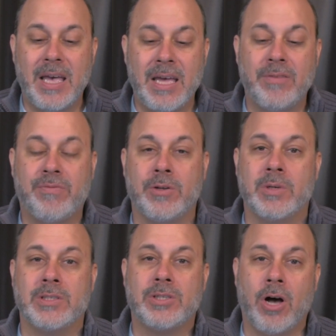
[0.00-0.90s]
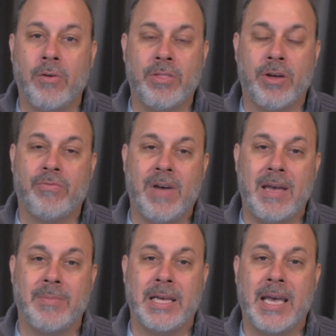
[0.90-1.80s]
influence over their
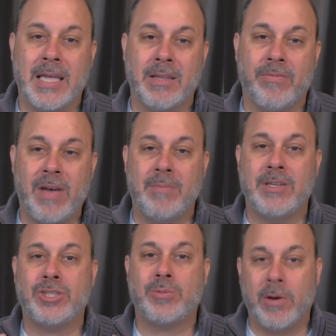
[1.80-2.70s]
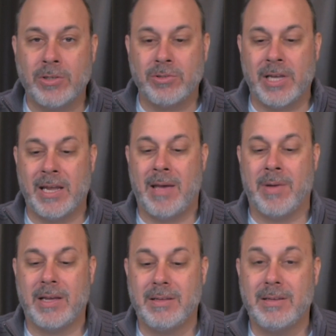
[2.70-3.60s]
family and the family's spiritual dynamic.